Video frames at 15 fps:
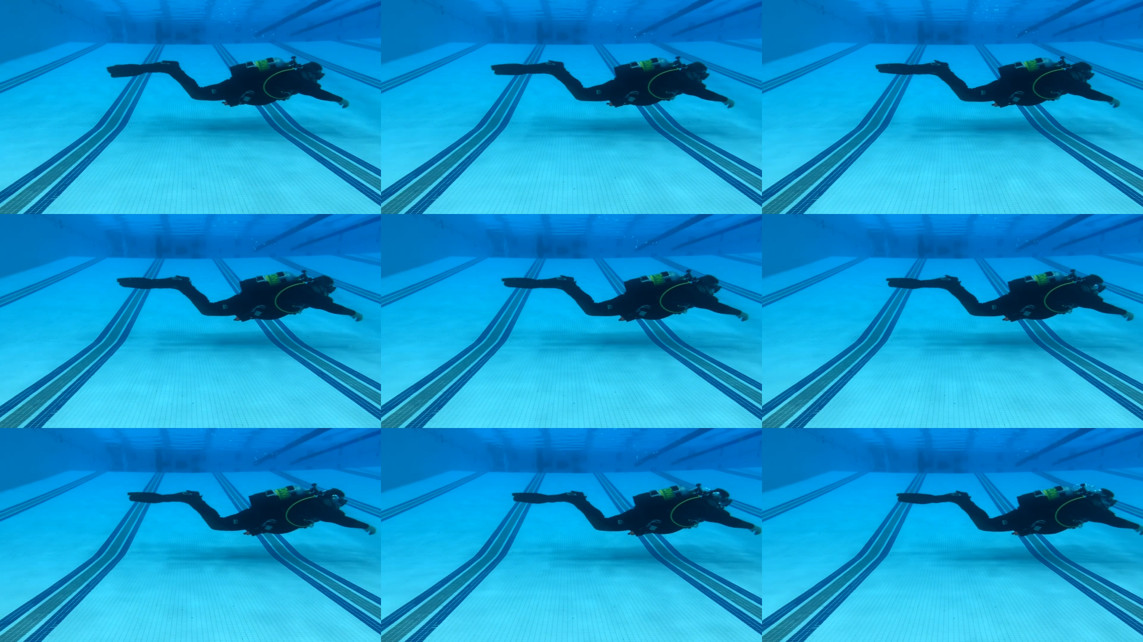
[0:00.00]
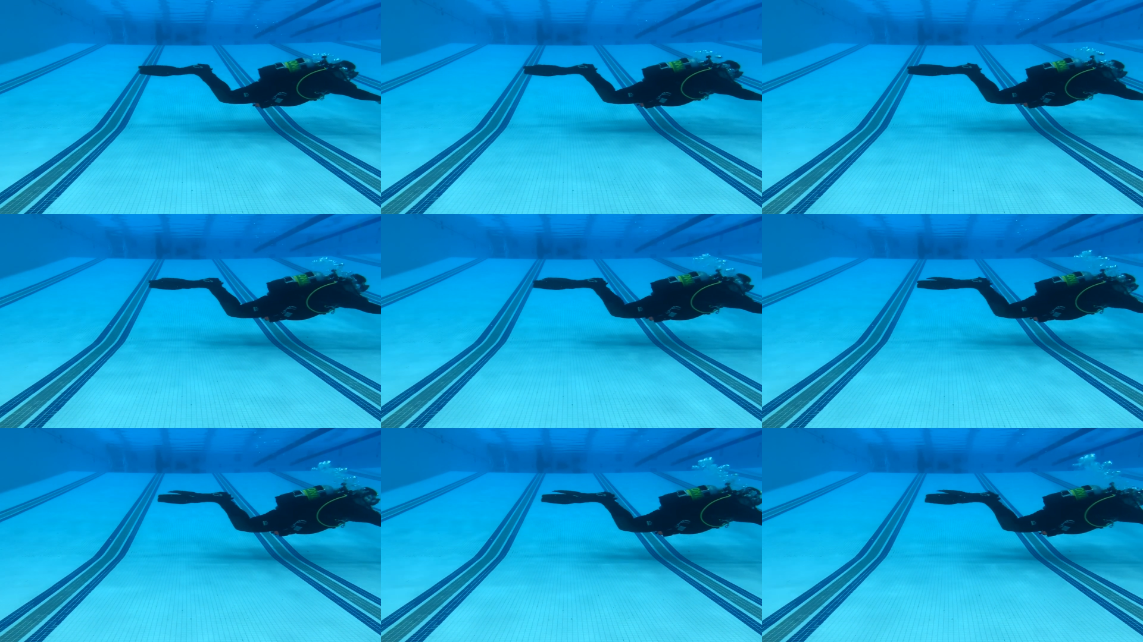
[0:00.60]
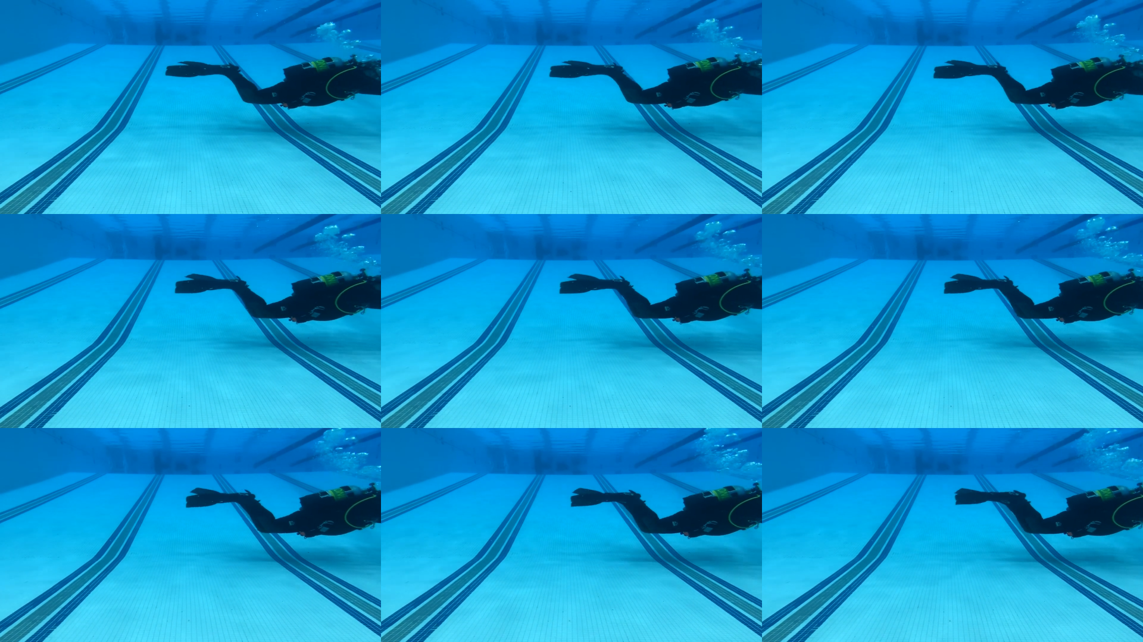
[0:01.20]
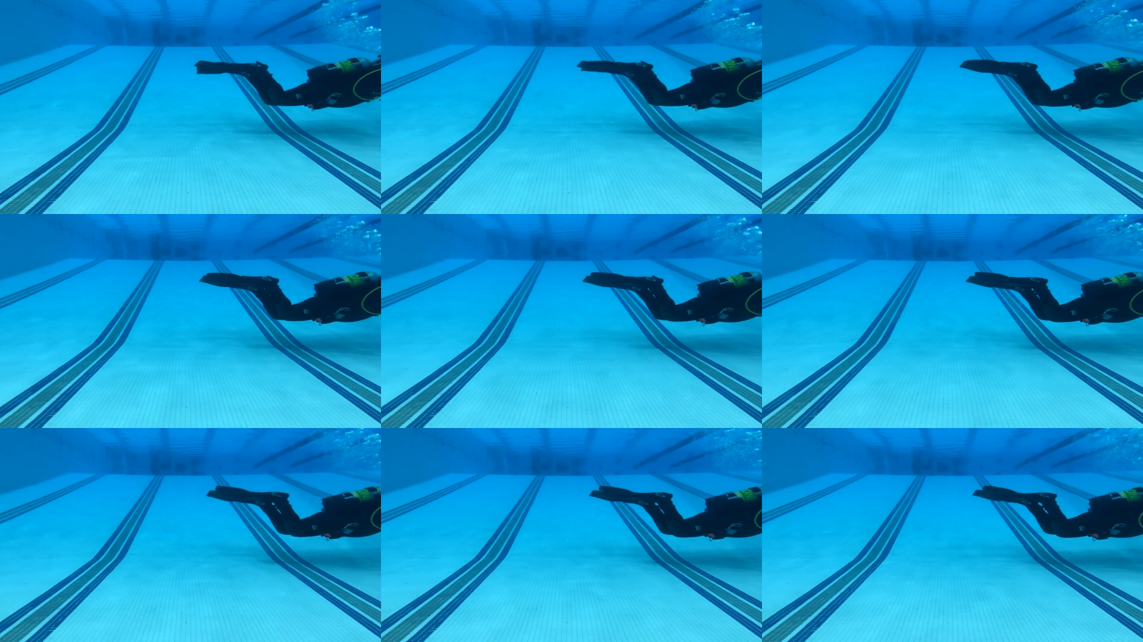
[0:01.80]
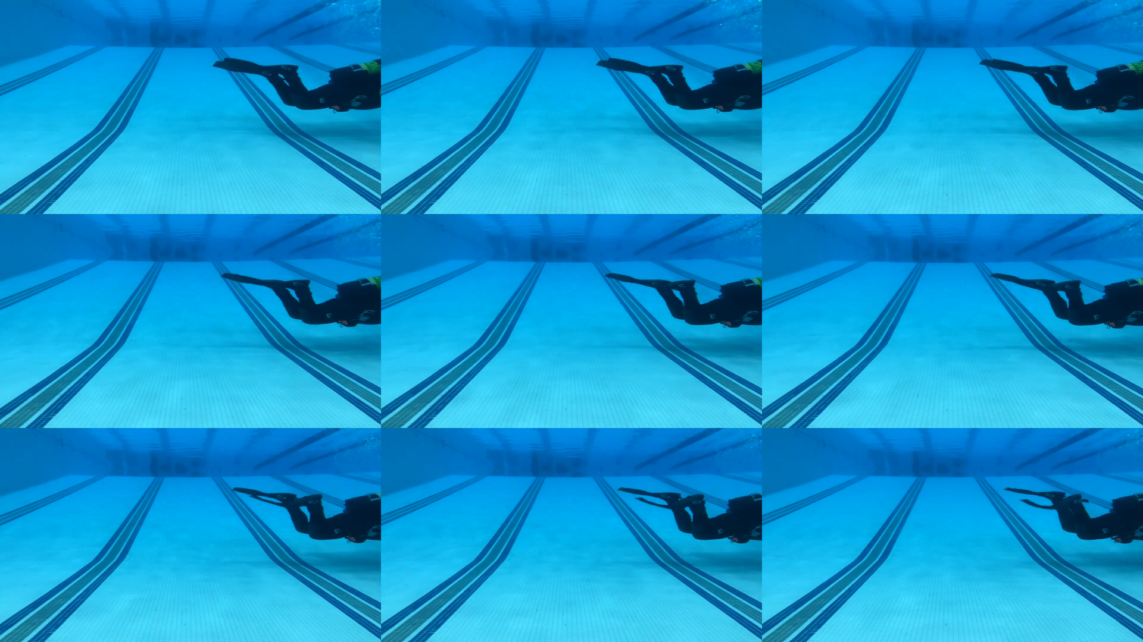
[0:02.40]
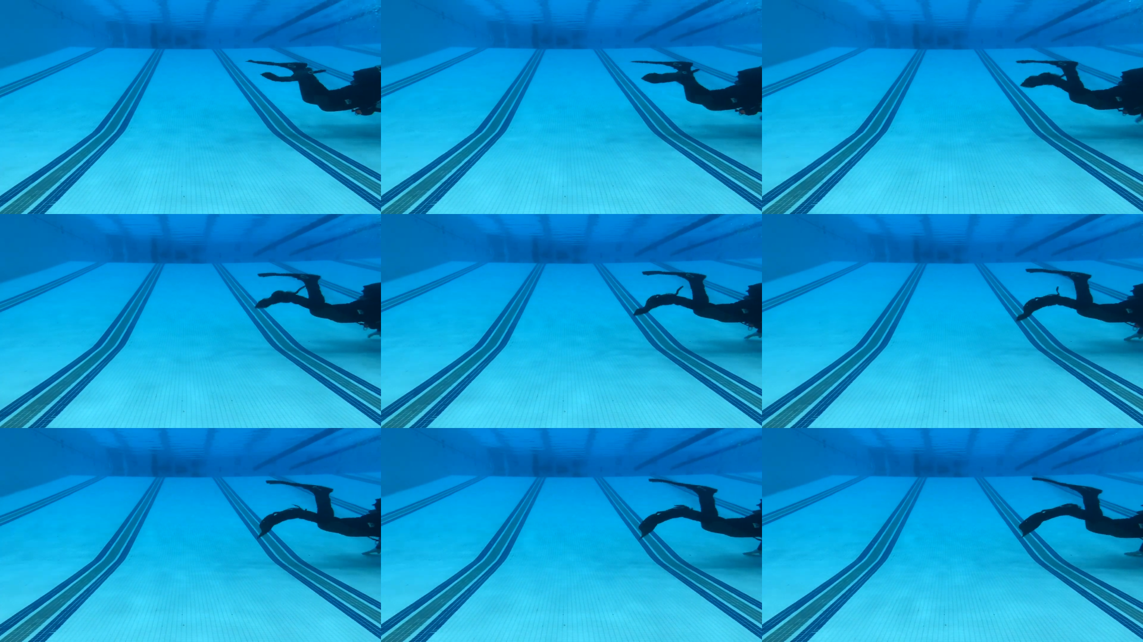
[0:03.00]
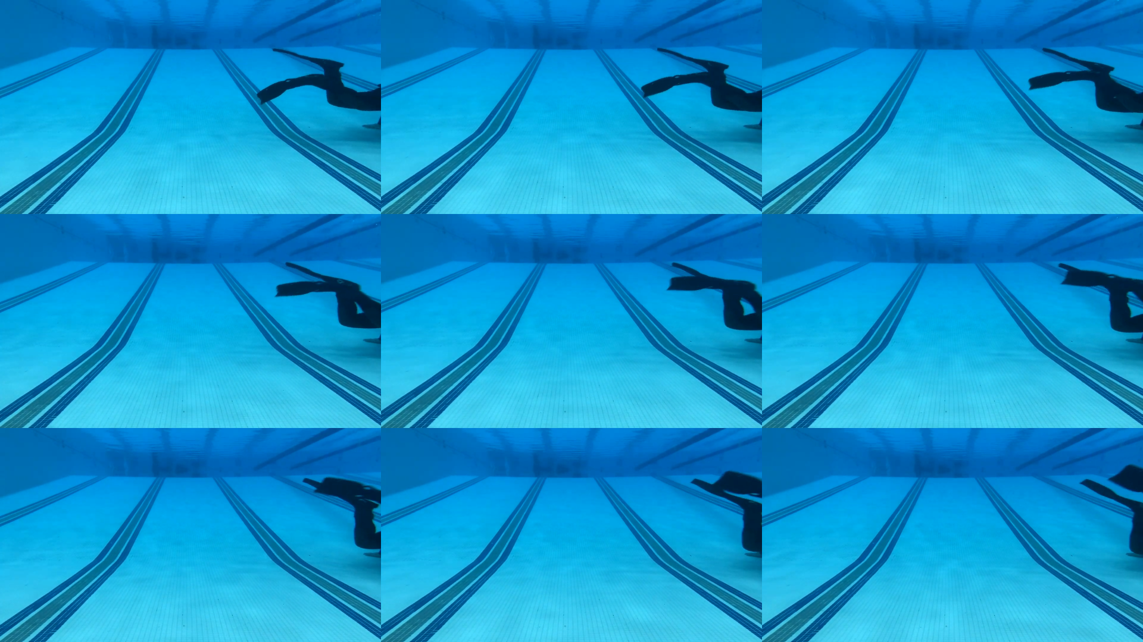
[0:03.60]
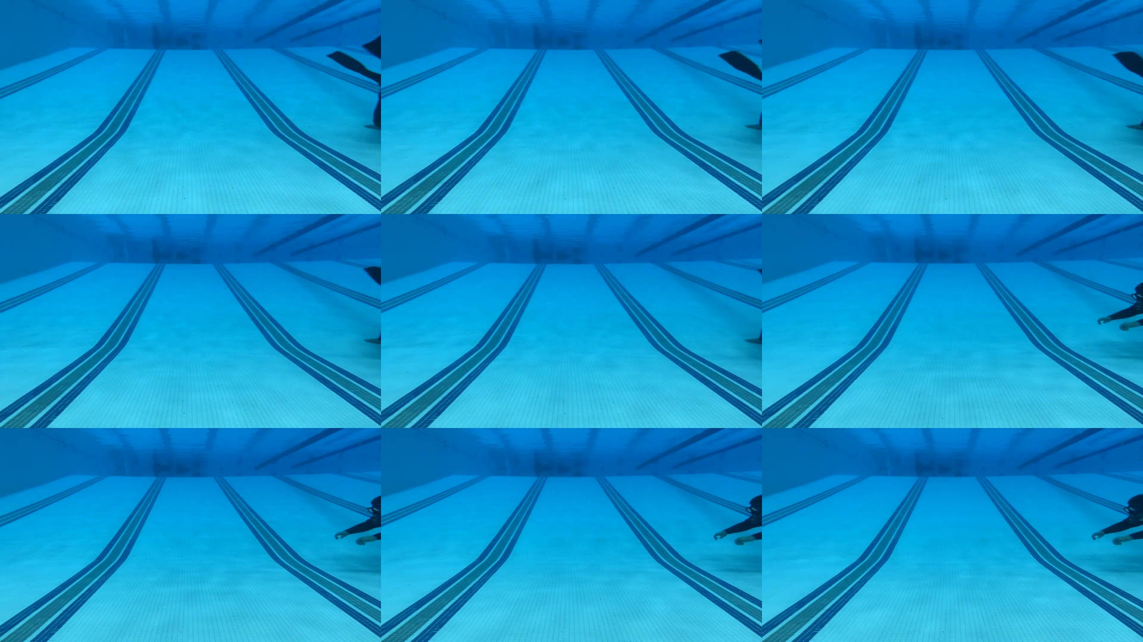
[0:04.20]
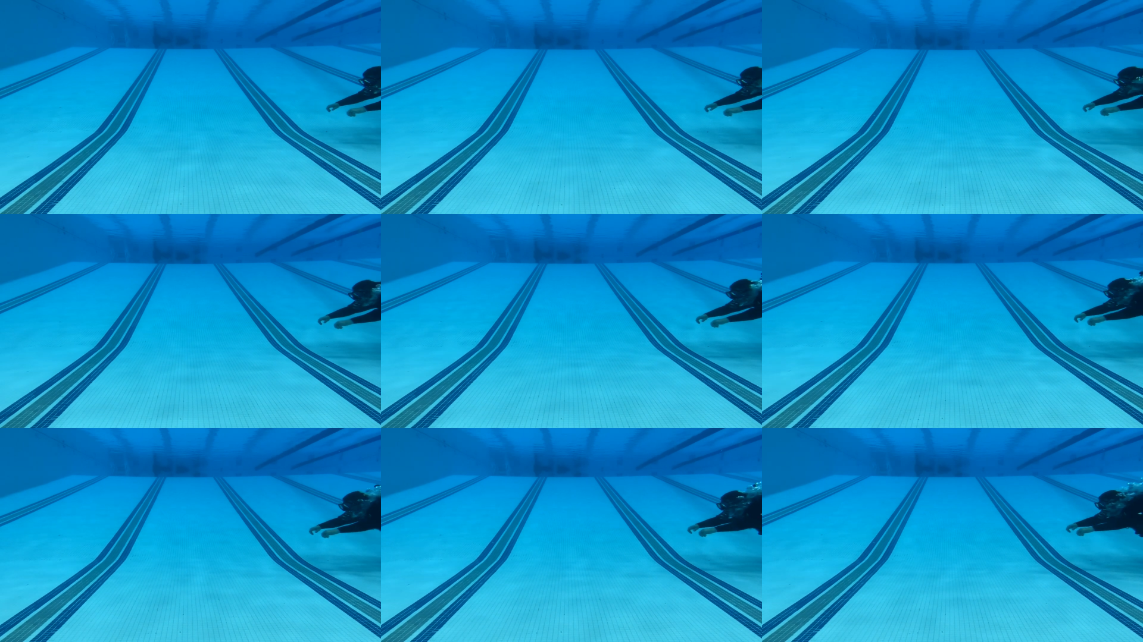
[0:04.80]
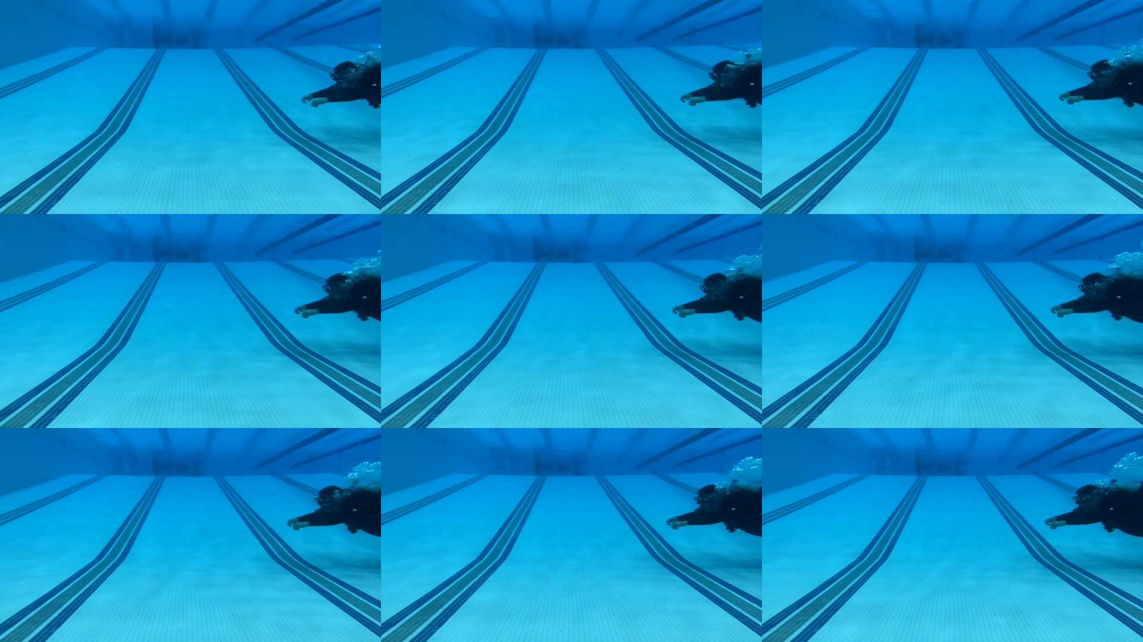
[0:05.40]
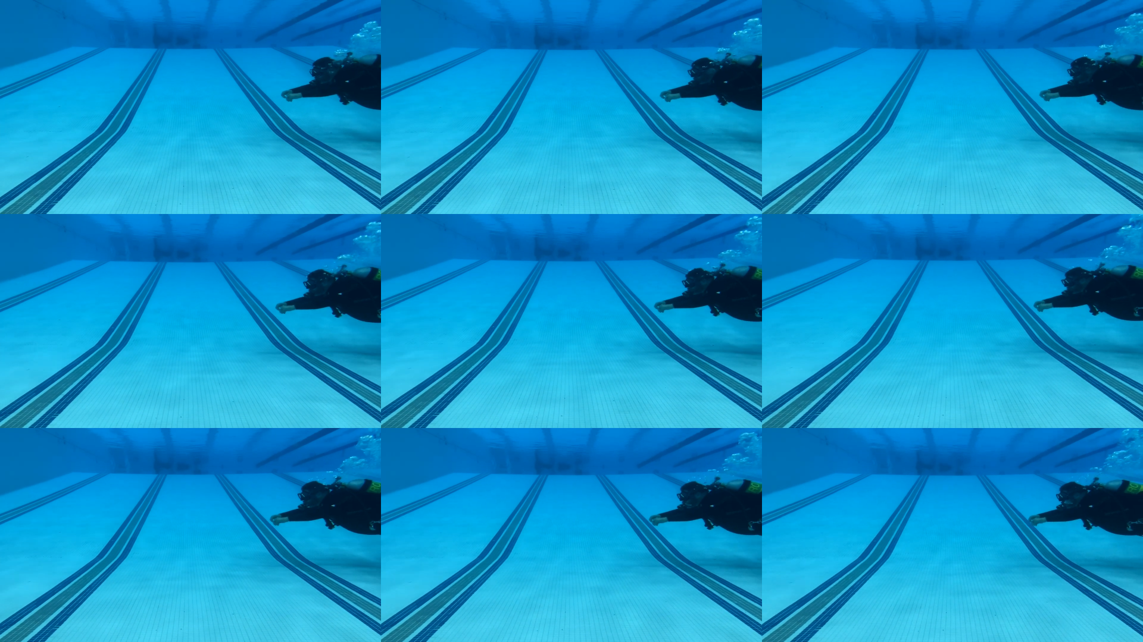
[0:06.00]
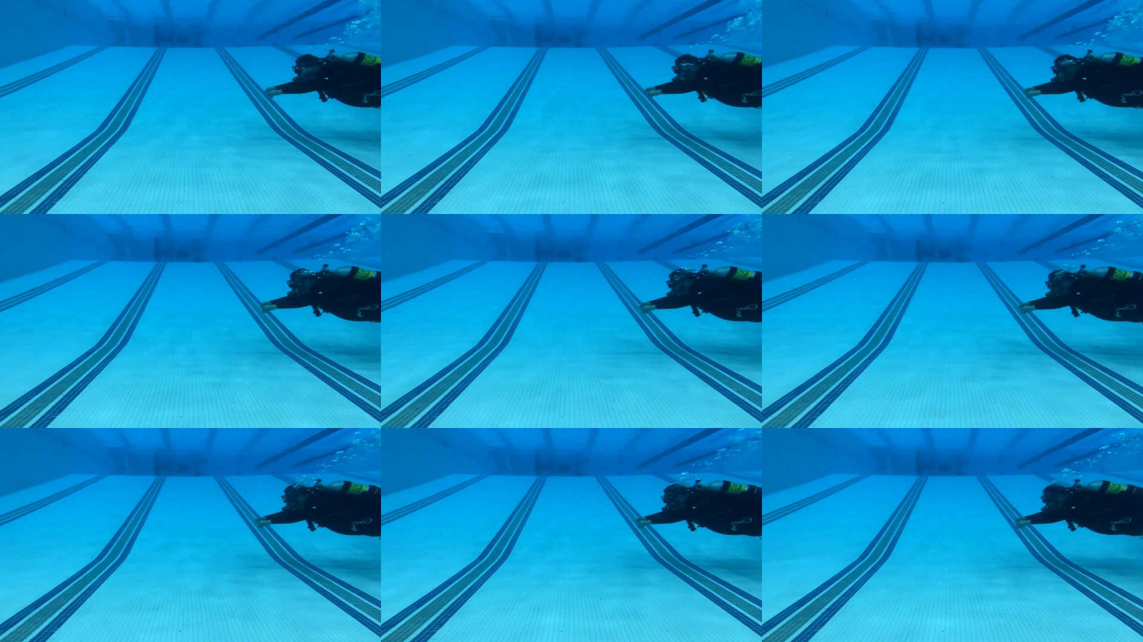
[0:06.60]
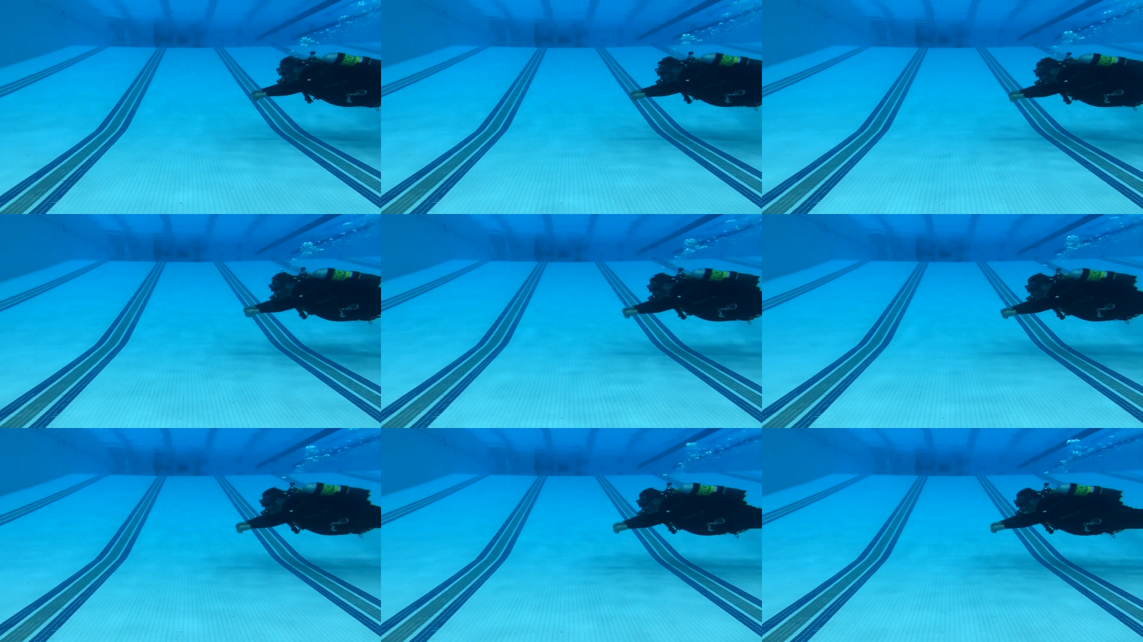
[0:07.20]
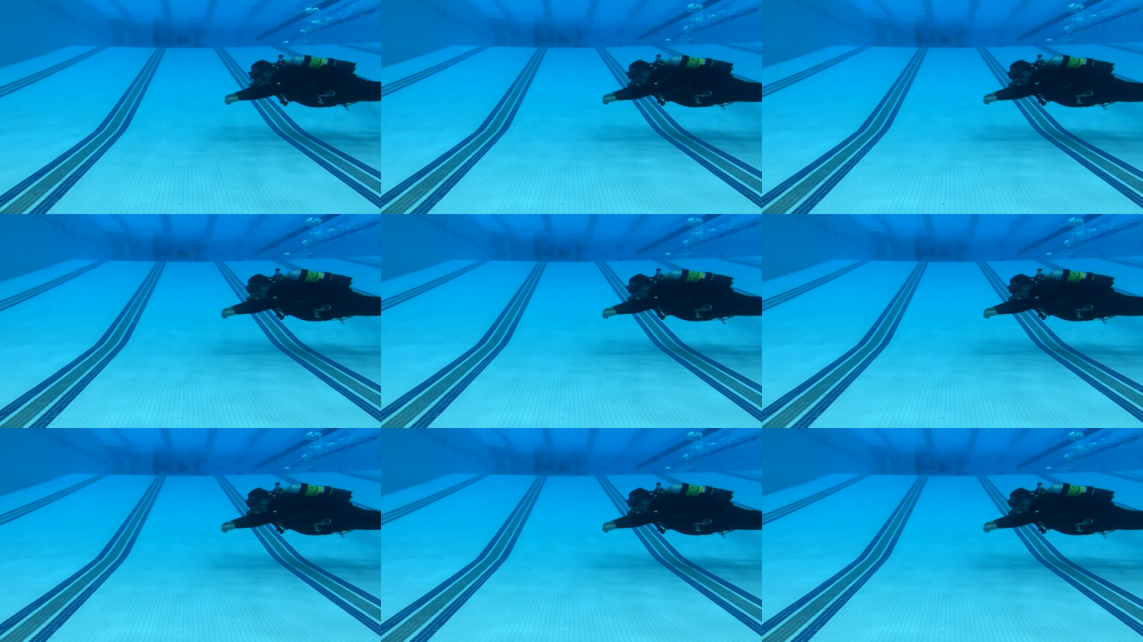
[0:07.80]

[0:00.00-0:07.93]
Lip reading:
No face is visible, so there are no lips to read.